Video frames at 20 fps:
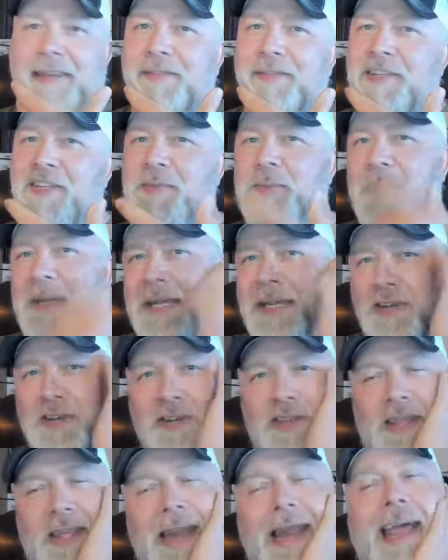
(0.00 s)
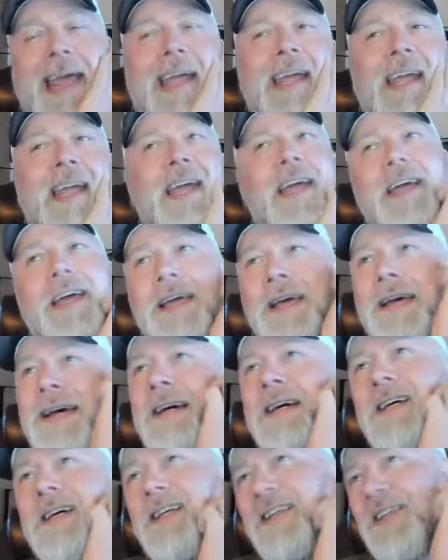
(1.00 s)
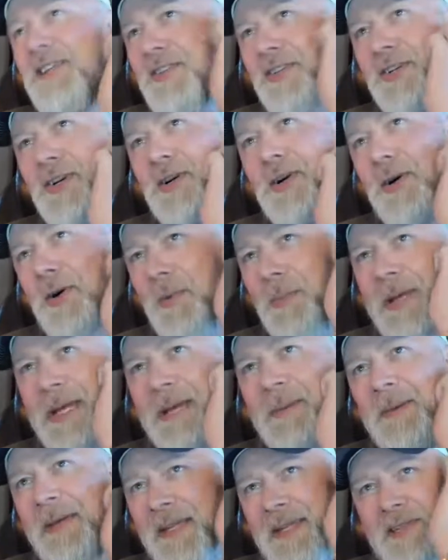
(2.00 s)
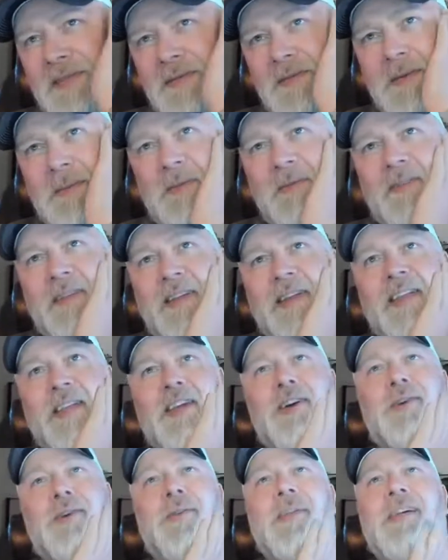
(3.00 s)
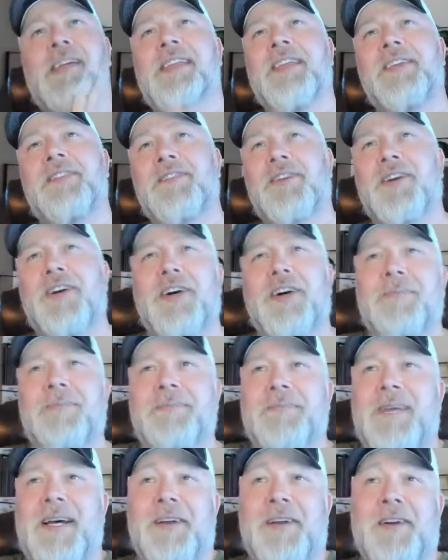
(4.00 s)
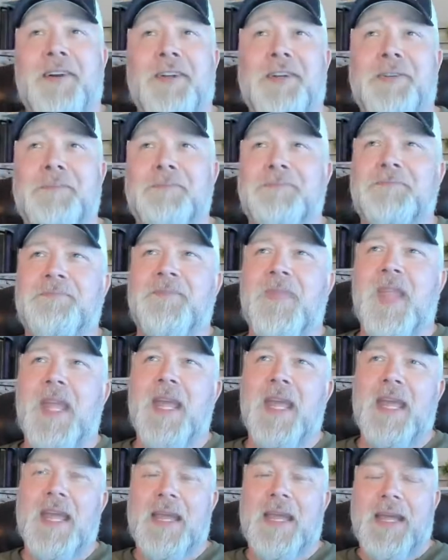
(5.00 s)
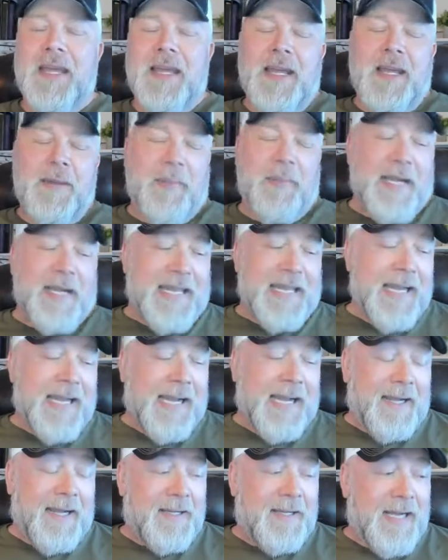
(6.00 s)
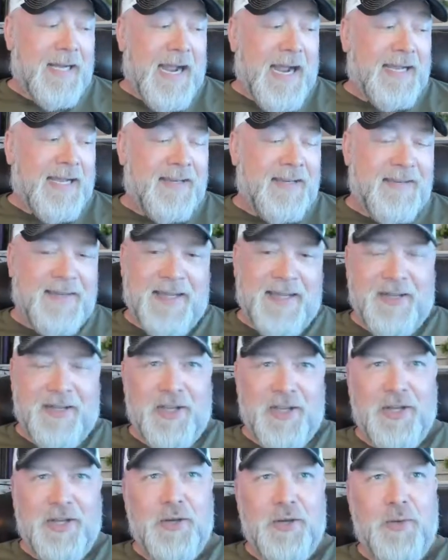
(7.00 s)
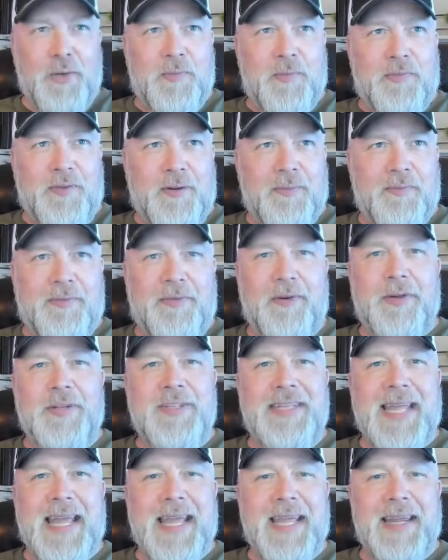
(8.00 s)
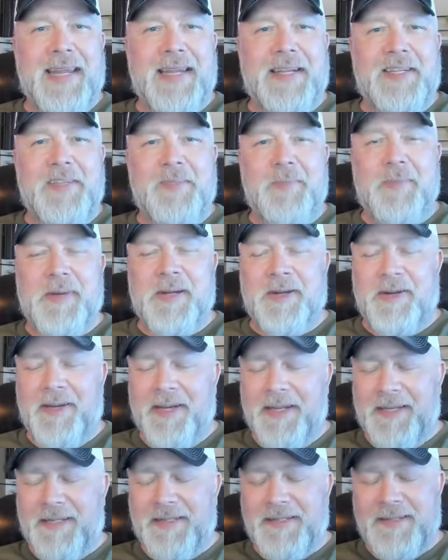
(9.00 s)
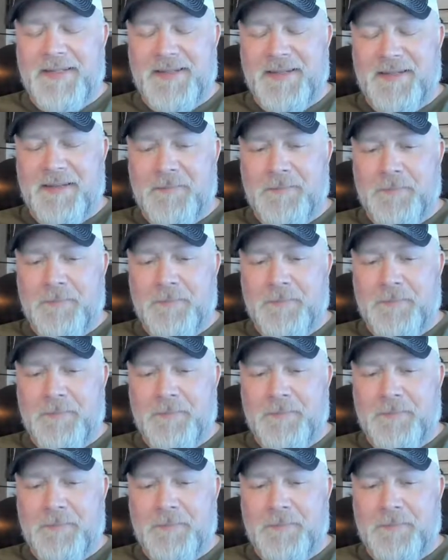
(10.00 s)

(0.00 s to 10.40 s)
a speech today, so maybe it's from a video that you saw. I don't know. But yeah, I can tell you from firsthand experience